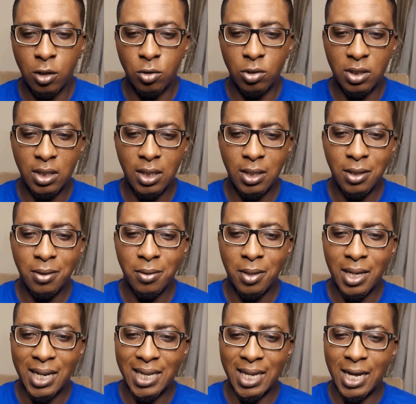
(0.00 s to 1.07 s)
to see
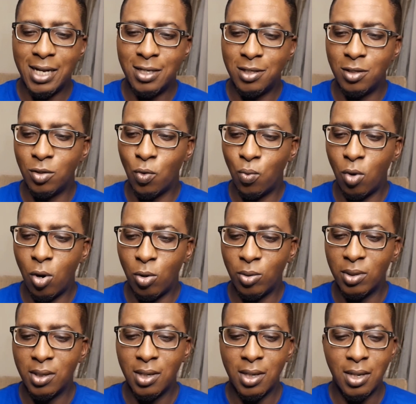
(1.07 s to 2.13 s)
clients in the
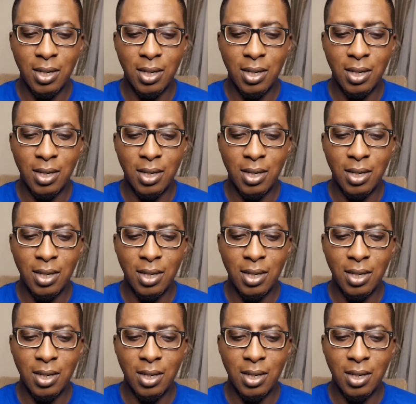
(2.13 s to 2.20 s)
world